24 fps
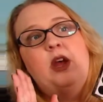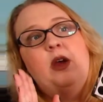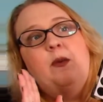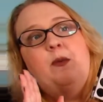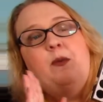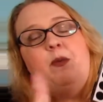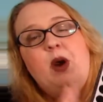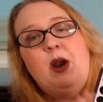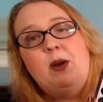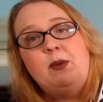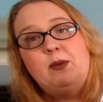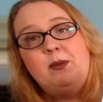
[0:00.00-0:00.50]

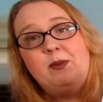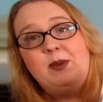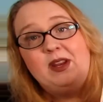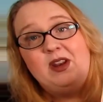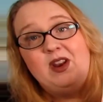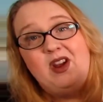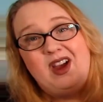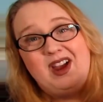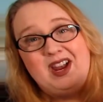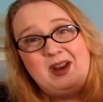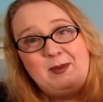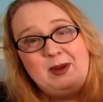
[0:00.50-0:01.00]
Probably
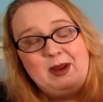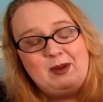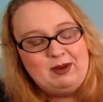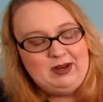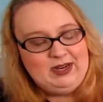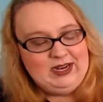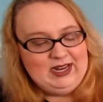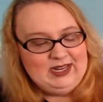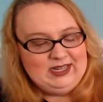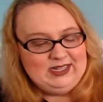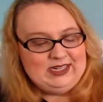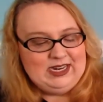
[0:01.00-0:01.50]
not going to be able to
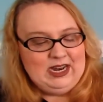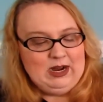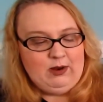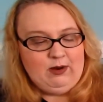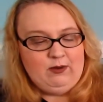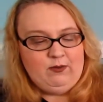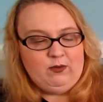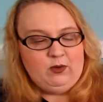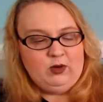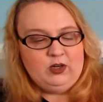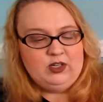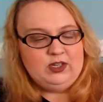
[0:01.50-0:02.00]
get this now,
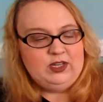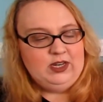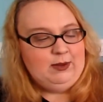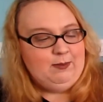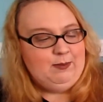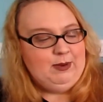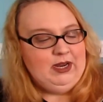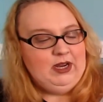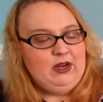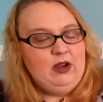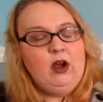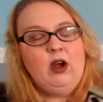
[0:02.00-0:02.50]
unfortunately,
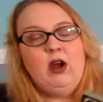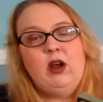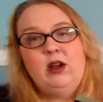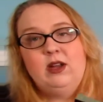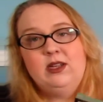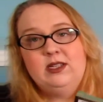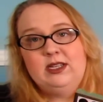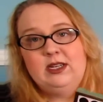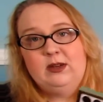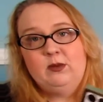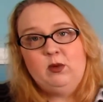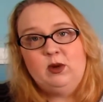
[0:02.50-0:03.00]

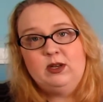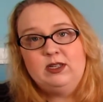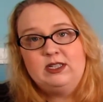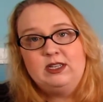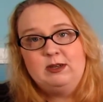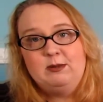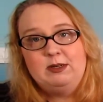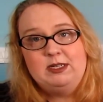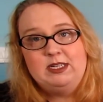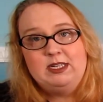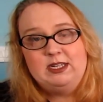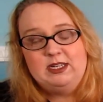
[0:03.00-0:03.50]
because it was
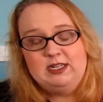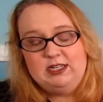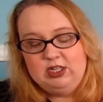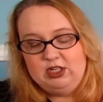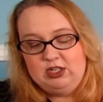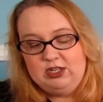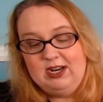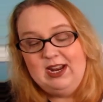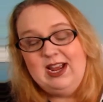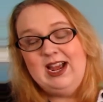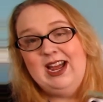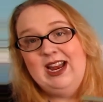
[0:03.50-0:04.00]
limited
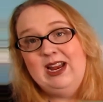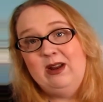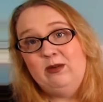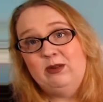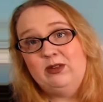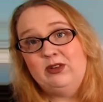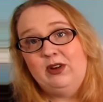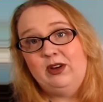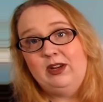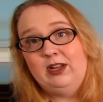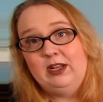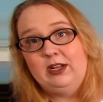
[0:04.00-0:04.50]
edition and it was
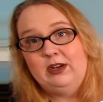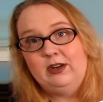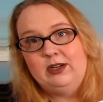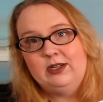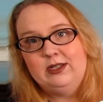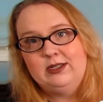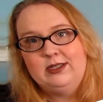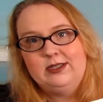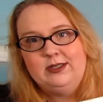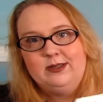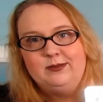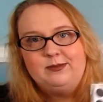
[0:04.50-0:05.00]
on
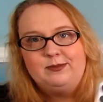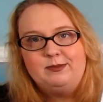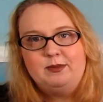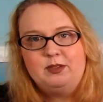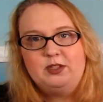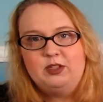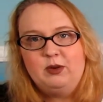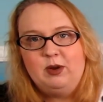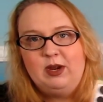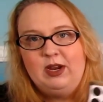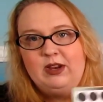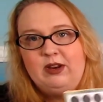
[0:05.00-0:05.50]
clearance.
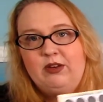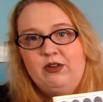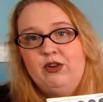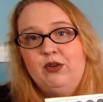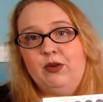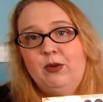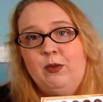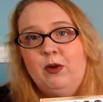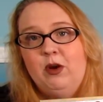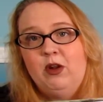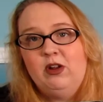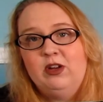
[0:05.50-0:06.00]
So I do
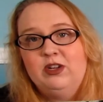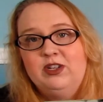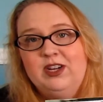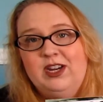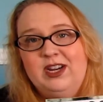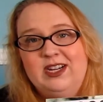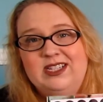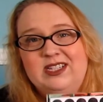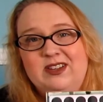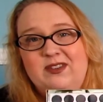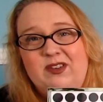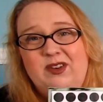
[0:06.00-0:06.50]

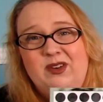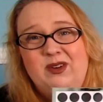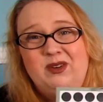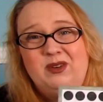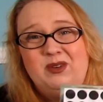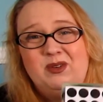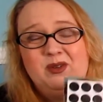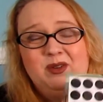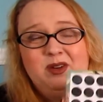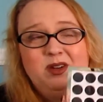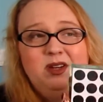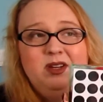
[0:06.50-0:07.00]
apologize if
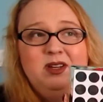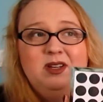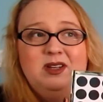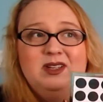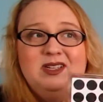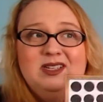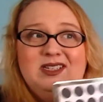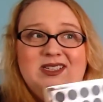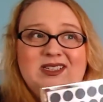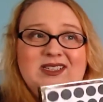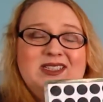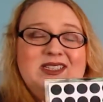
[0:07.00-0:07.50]
you
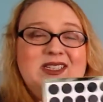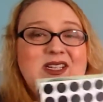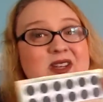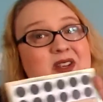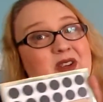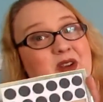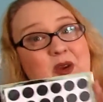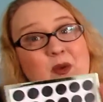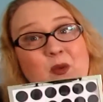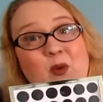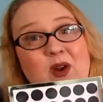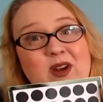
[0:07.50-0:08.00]

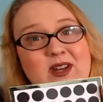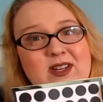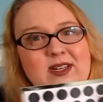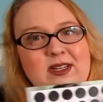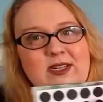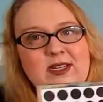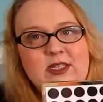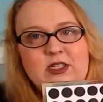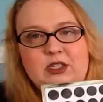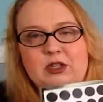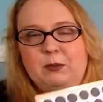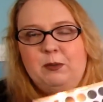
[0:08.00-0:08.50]
wanted
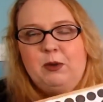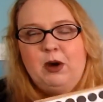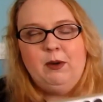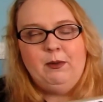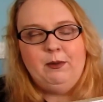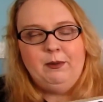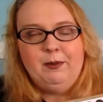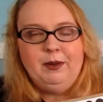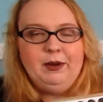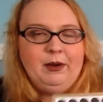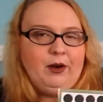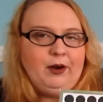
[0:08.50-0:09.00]
this. You
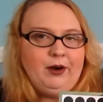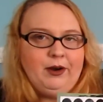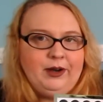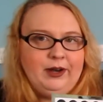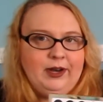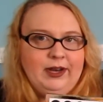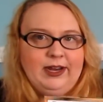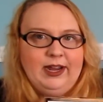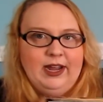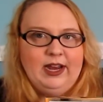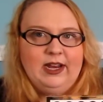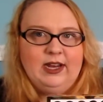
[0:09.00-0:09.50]
probably aren't
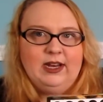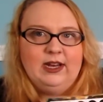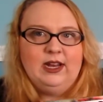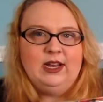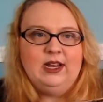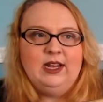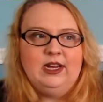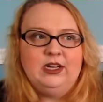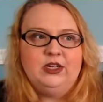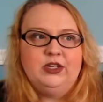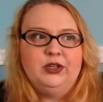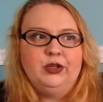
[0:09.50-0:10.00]
going to get it
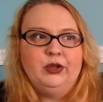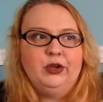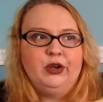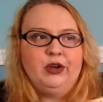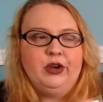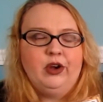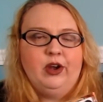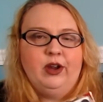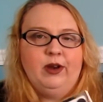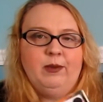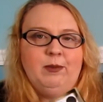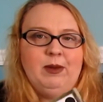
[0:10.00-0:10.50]
unless you
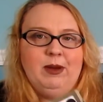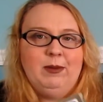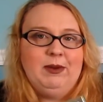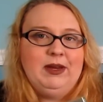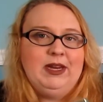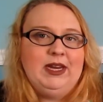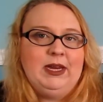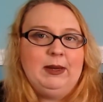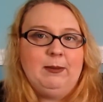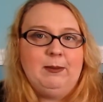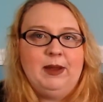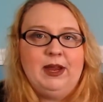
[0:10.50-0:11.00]
look on maybe
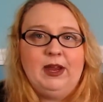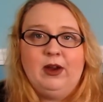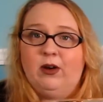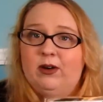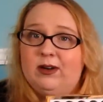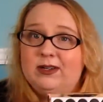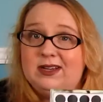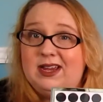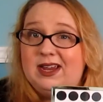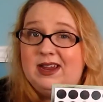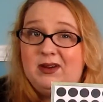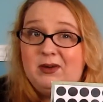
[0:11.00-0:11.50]
eBay
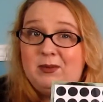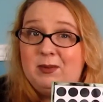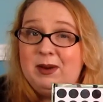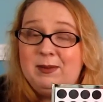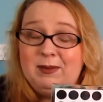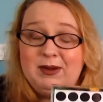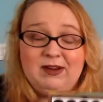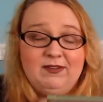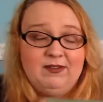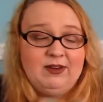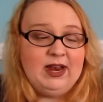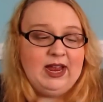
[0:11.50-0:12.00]
or
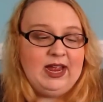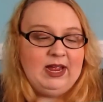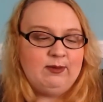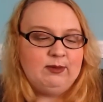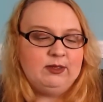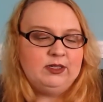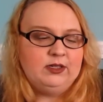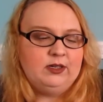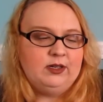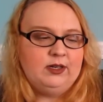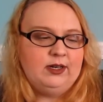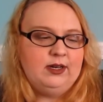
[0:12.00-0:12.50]
maybe even
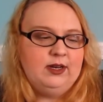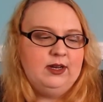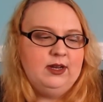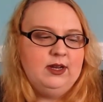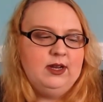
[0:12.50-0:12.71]
Amazon.